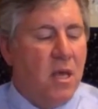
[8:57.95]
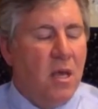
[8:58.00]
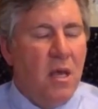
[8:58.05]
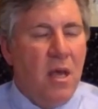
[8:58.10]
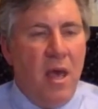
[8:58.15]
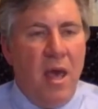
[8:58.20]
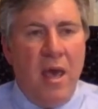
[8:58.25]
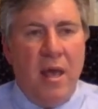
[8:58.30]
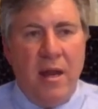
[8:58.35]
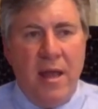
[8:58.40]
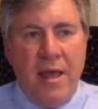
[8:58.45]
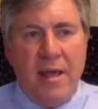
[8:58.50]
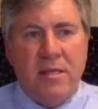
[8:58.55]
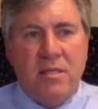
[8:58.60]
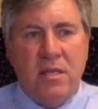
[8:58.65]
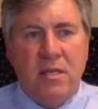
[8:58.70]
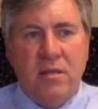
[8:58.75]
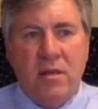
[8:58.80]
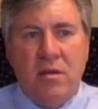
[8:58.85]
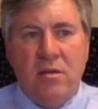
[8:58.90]
and exit
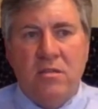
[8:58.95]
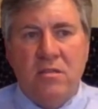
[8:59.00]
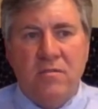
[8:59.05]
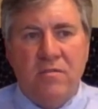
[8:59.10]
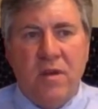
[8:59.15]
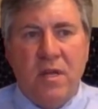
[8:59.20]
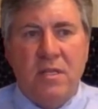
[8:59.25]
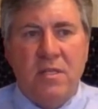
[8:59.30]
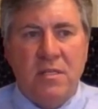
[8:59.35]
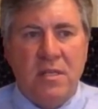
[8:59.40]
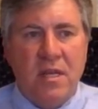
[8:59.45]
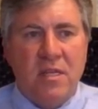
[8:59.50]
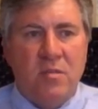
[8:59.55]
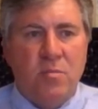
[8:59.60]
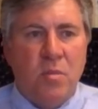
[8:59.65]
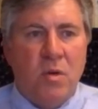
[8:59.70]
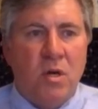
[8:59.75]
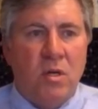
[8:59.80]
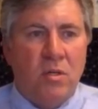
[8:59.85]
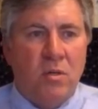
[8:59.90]
those funds as
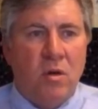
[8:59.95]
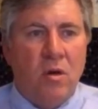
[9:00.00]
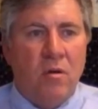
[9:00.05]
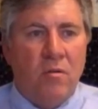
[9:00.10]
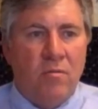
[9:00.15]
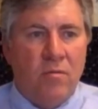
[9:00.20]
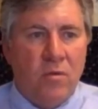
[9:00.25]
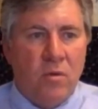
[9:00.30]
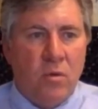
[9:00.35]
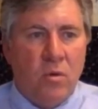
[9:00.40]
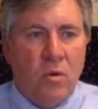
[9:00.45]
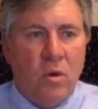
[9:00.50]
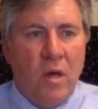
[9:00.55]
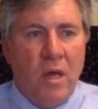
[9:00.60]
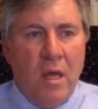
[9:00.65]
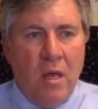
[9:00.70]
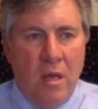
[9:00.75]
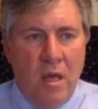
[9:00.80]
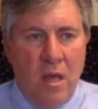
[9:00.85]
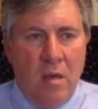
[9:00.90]
part of your
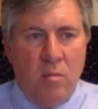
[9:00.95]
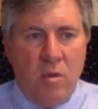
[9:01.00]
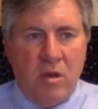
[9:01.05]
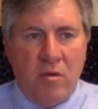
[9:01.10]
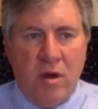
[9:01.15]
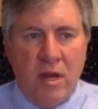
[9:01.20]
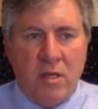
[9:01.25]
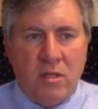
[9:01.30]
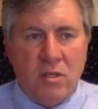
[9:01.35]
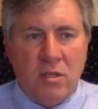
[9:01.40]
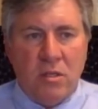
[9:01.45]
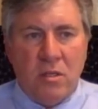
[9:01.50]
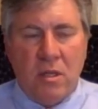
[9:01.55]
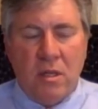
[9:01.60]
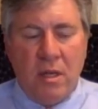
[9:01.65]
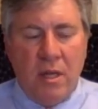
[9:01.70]
immigration,